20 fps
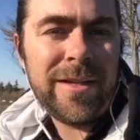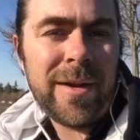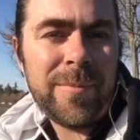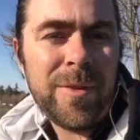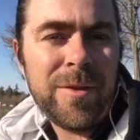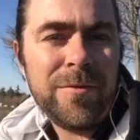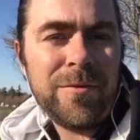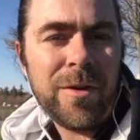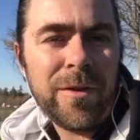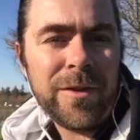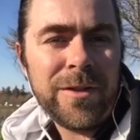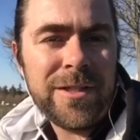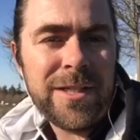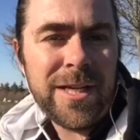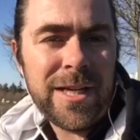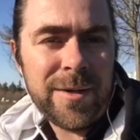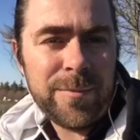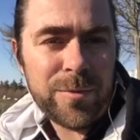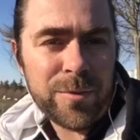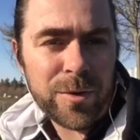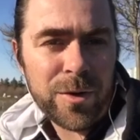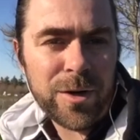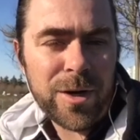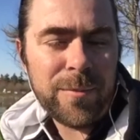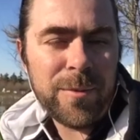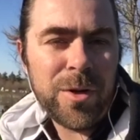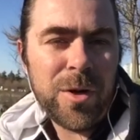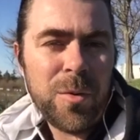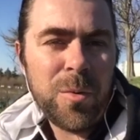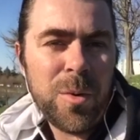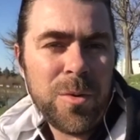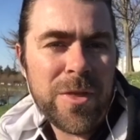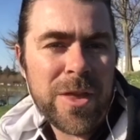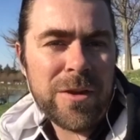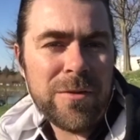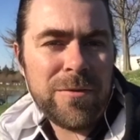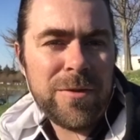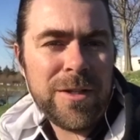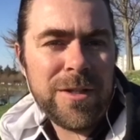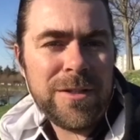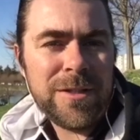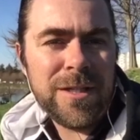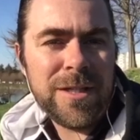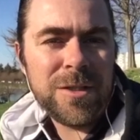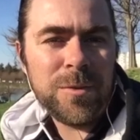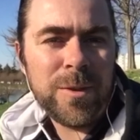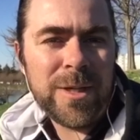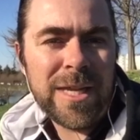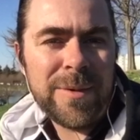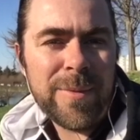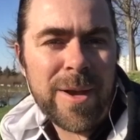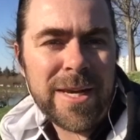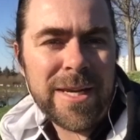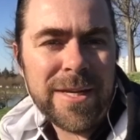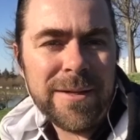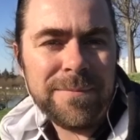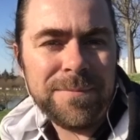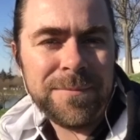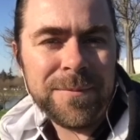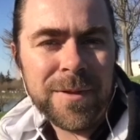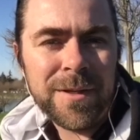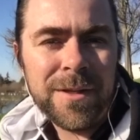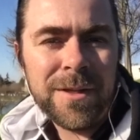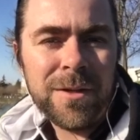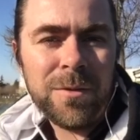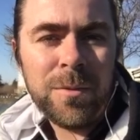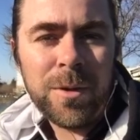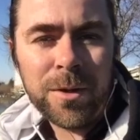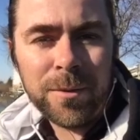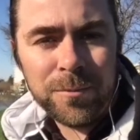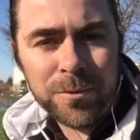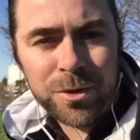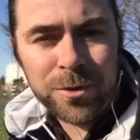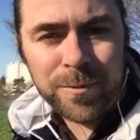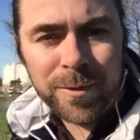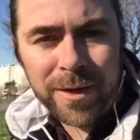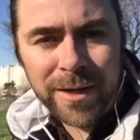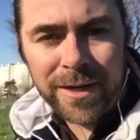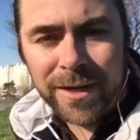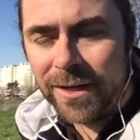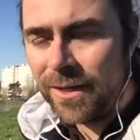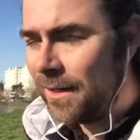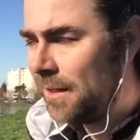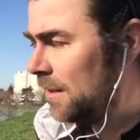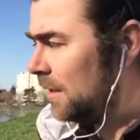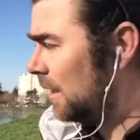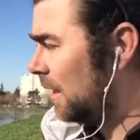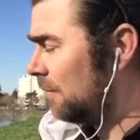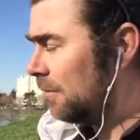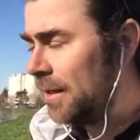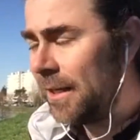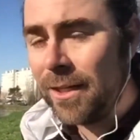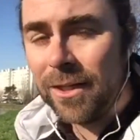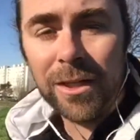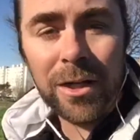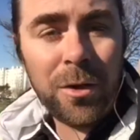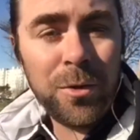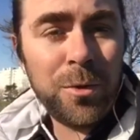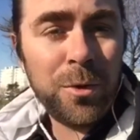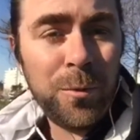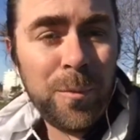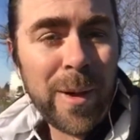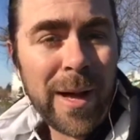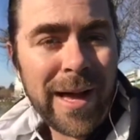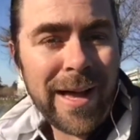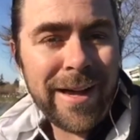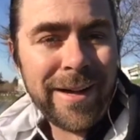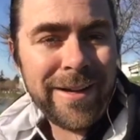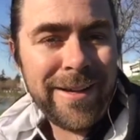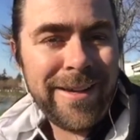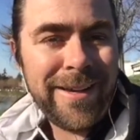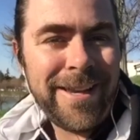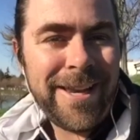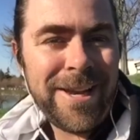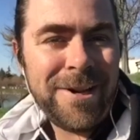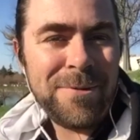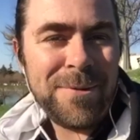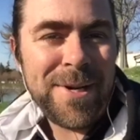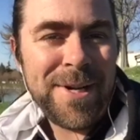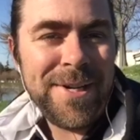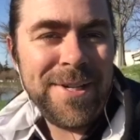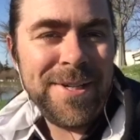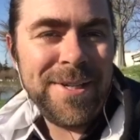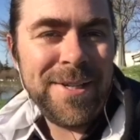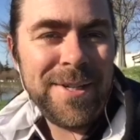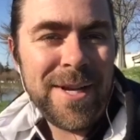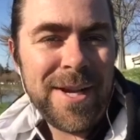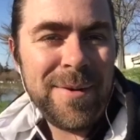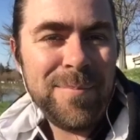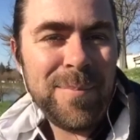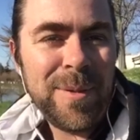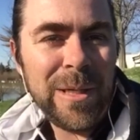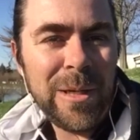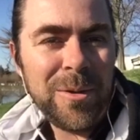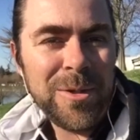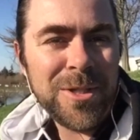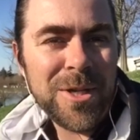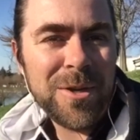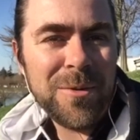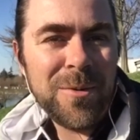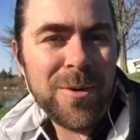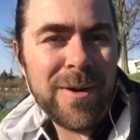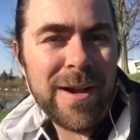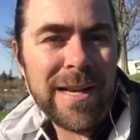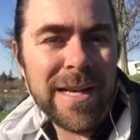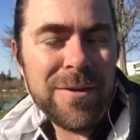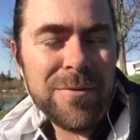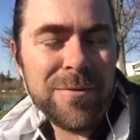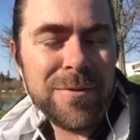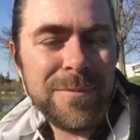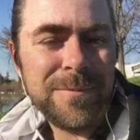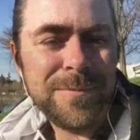I'm the volunteer program coordinator for this year's Wikimania. Welcome to my lovely local park here in Bologna, where I live.